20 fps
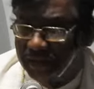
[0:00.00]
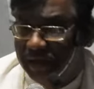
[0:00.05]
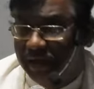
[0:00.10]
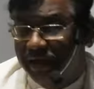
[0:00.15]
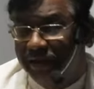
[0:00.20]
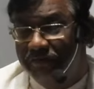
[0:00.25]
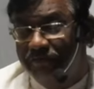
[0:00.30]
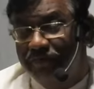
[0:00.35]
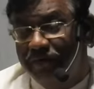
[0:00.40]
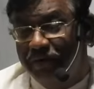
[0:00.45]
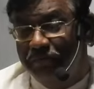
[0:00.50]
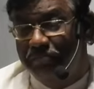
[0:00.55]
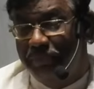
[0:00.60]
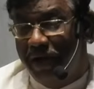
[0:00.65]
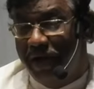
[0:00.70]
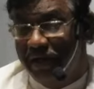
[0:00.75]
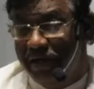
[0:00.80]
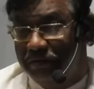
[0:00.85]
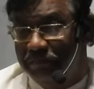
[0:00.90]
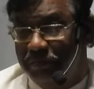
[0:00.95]
Every
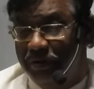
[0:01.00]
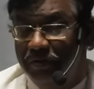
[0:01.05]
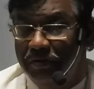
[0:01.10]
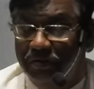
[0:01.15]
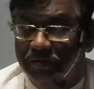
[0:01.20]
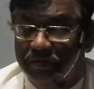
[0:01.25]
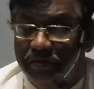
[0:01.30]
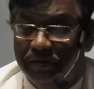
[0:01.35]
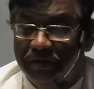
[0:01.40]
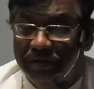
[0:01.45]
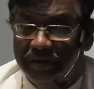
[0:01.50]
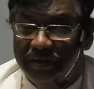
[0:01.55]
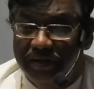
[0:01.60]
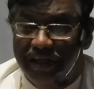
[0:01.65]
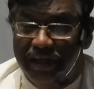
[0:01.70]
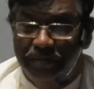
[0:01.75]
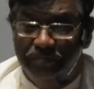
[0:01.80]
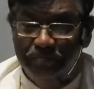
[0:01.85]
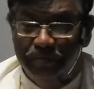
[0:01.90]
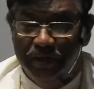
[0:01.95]
parable
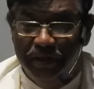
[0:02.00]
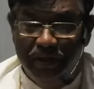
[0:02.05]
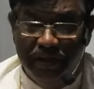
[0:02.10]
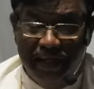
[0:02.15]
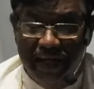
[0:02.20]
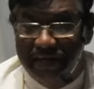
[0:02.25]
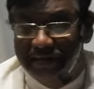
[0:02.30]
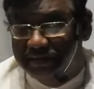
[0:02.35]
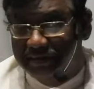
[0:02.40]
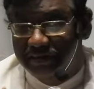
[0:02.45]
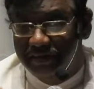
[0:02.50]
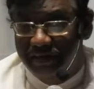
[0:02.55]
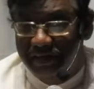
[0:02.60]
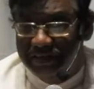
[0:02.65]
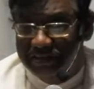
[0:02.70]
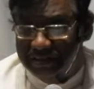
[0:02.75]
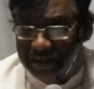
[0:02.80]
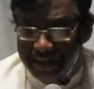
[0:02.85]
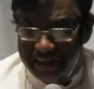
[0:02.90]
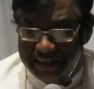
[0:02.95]
can be
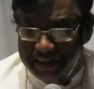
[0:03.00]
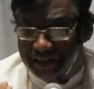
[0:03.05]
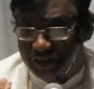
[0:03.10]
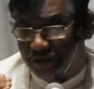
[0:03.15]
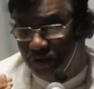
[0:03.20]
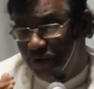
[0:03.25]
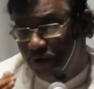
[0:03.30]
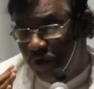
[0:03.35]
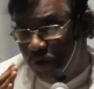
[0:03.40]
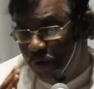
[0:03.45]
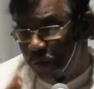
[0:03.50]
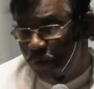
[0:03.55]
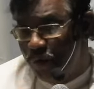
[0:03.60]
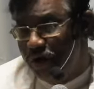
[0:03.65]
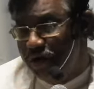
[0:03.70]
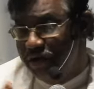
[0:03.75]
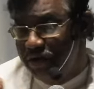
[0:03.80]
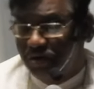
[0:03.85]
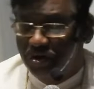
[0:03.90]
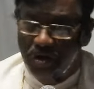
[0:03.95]
categorized under
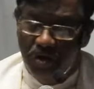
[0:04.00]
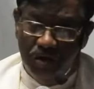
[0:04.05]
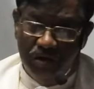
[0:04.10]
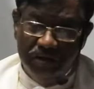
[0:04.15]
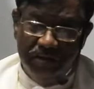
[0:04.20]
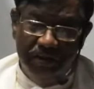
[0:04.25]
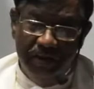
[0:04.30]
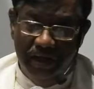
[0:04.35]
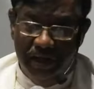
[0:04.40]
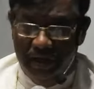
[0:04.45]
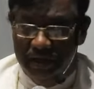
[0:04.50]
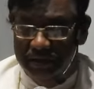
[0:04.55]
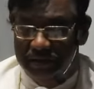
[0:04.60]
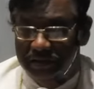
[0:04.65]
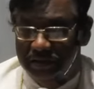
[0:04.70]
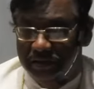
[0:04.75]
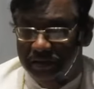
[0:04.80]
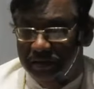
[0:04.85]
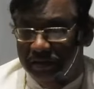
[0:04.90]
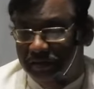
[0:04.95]
one or the
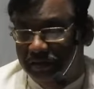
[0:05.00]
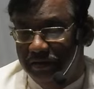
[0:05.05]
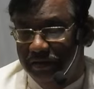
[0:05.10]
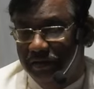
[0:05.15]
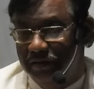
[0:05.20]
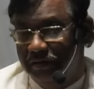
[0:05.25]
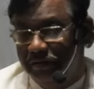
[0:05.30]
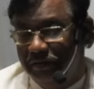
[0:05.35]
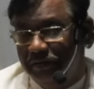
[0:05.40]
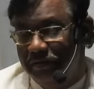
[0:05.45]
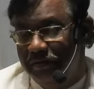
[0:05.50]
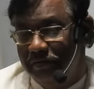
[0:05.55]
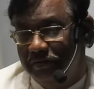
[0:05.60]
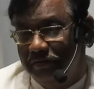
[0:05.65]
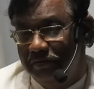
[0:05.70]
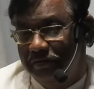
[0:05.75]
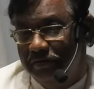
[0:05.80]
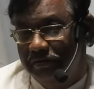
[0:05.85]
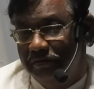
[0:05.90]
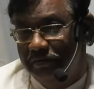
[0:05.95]
other
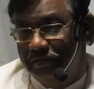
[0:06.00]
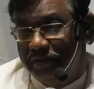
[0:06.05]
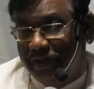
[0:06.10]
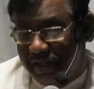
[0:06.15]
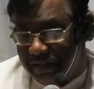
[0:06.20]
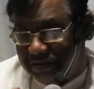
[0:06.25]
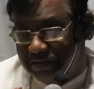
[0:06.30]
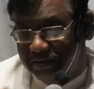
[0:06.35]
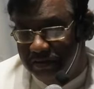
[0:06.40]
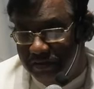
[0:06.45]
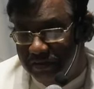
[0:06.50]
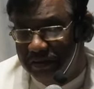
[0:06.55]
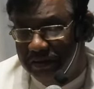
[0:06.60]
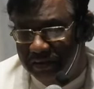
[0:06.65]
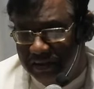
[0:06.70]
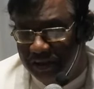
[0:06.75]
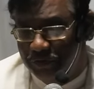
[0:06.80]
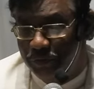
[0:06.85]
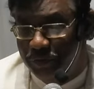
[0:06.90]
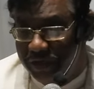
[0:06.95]
category
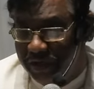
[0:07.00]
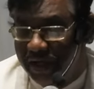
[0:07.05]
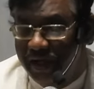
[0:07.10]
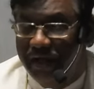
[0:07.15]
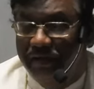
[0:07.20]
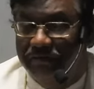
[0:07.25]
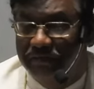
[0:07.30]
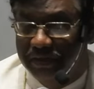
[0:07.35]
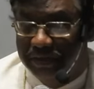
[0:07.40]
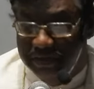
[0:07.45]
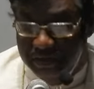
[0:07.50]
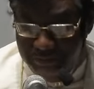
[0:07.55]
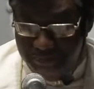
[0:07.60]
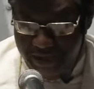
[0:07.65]
that we have in the